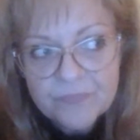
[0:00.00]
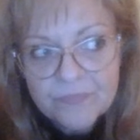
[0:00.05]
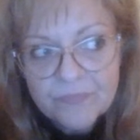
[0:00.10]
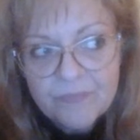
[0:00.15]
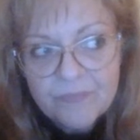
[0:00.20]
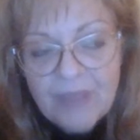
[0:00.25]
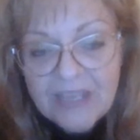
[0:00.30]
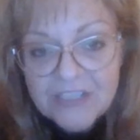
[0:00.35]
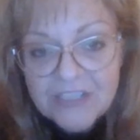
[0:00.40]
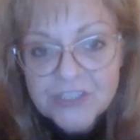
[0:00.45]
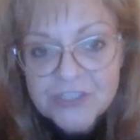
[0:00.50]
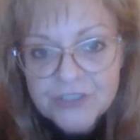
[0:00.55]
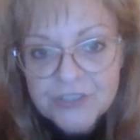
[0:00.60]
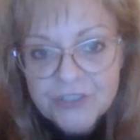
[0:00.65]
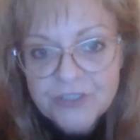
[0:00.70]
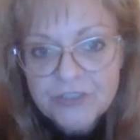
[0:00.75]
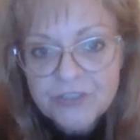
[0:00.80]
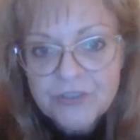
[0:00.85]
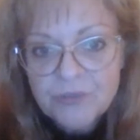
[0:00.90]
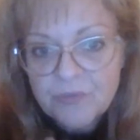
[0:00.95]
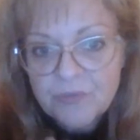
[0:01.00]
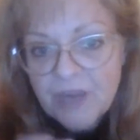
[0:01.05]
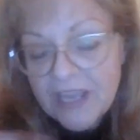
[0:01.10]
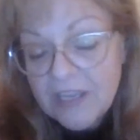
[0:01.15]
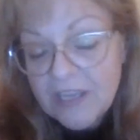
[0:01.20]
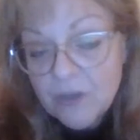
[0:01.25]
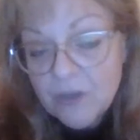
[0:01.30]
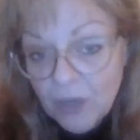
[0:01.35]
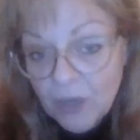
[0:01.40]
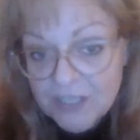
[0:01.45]
make sure the
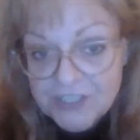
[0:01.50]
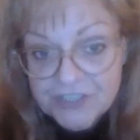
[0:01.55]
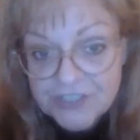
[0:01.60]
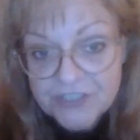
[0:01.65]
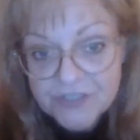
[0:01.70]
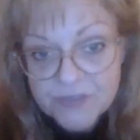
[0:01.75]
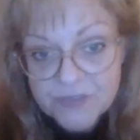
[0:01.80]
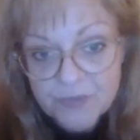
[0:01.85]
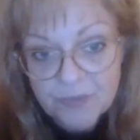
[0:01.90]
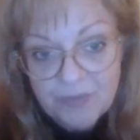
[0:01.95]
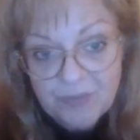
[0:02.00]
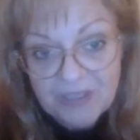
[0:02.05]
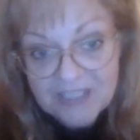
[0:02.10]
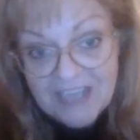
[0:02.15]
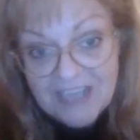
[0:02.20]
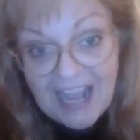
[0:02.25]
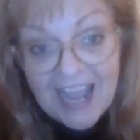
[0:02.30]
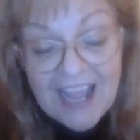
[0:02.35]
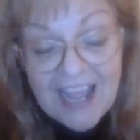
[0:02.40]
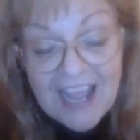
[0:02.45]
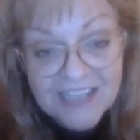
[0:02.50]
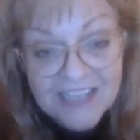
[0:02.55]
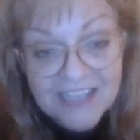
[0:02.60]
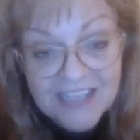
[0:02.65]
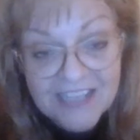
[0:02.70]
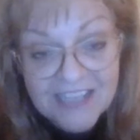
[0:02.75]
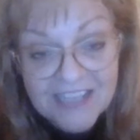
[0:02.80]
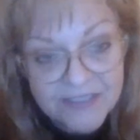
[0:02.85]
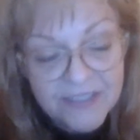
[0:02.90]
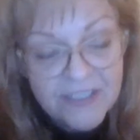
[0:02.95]
right questions were being
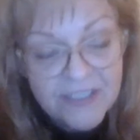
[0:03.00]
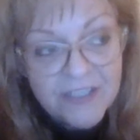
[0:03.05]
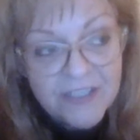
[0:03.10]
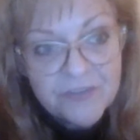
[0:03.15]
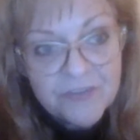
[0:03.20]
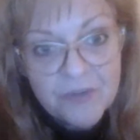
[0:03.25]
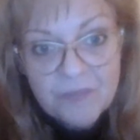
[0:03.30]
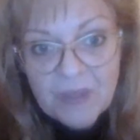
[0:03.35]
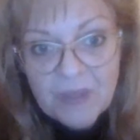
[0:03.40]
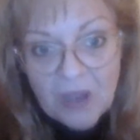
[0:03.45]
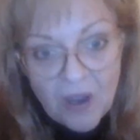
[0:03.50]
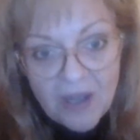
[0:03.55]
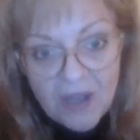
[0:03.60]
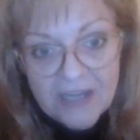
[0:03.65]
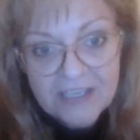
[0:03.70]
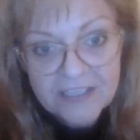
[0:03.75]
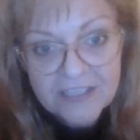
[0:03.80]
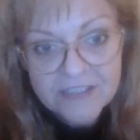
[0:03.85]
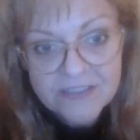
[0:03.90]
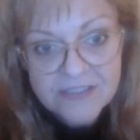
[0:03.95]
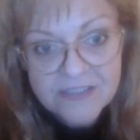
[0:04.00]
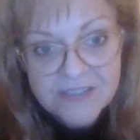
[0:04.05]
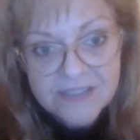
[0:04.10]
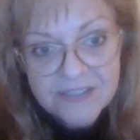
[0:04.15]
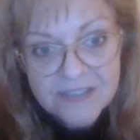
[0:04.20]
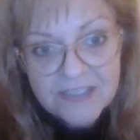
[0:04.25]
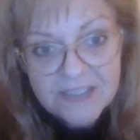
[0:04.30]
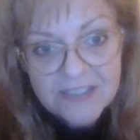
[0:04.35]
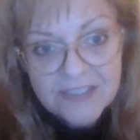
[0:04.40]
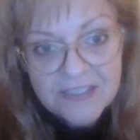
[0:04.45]
asked from the audience.